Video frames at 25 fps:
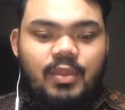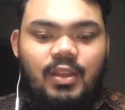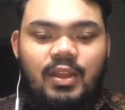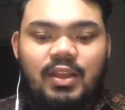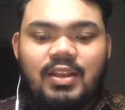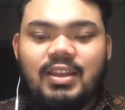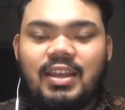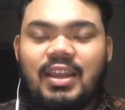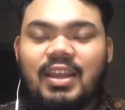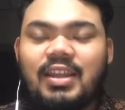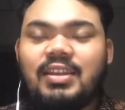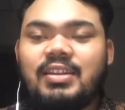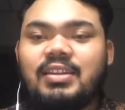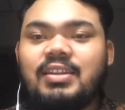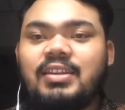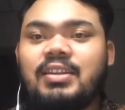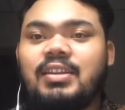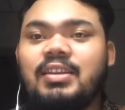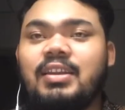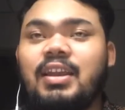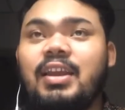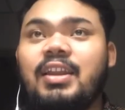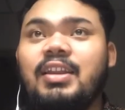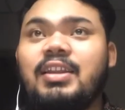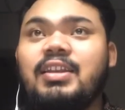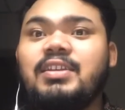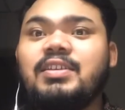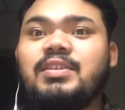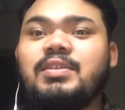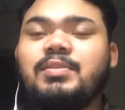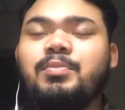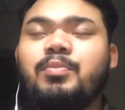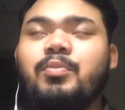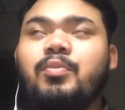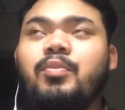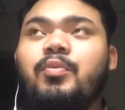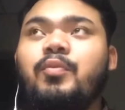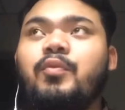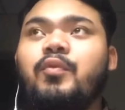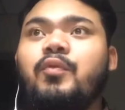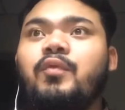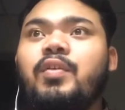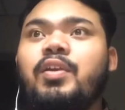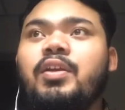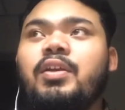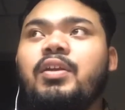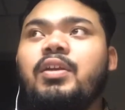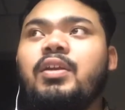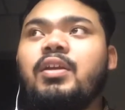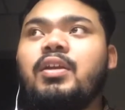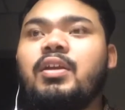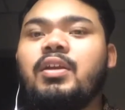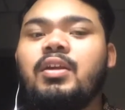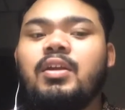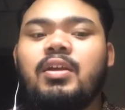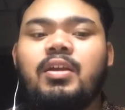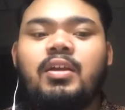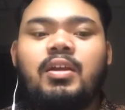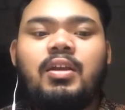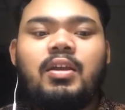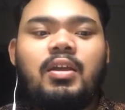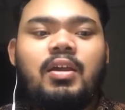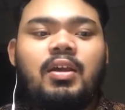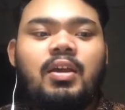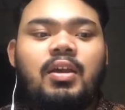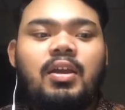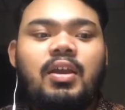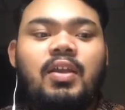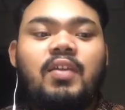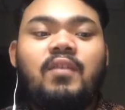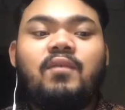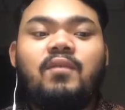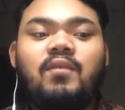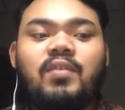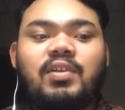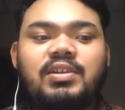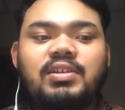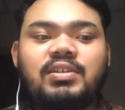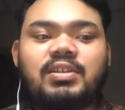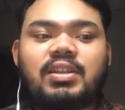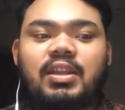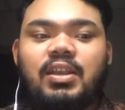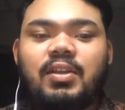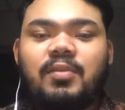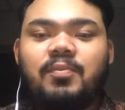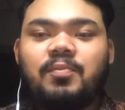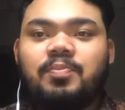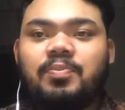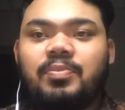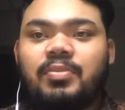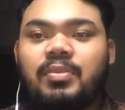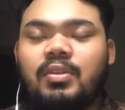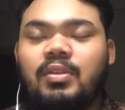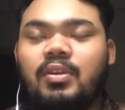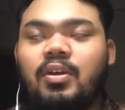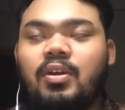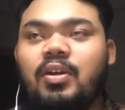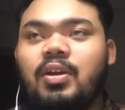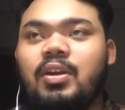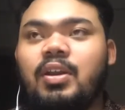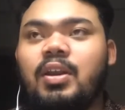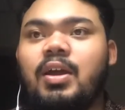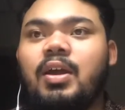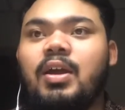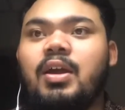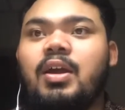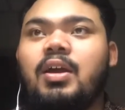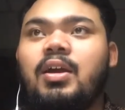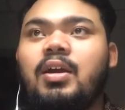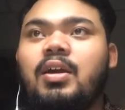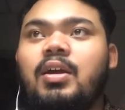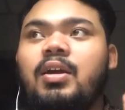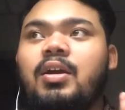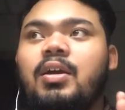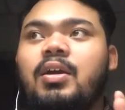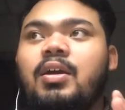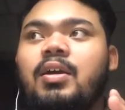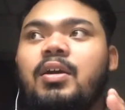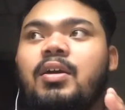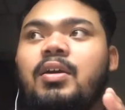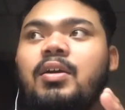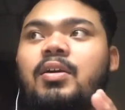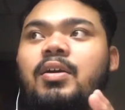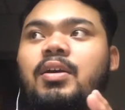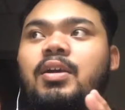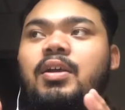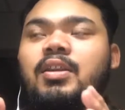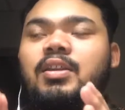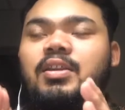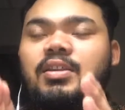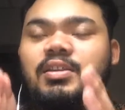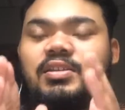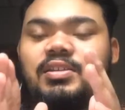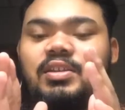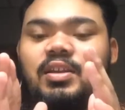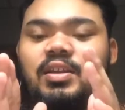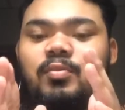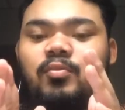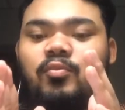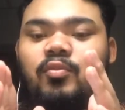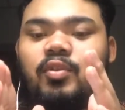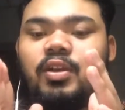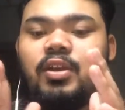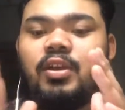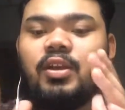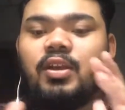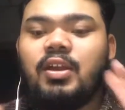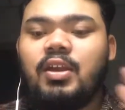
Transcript: that is moving inversely, not in the same way.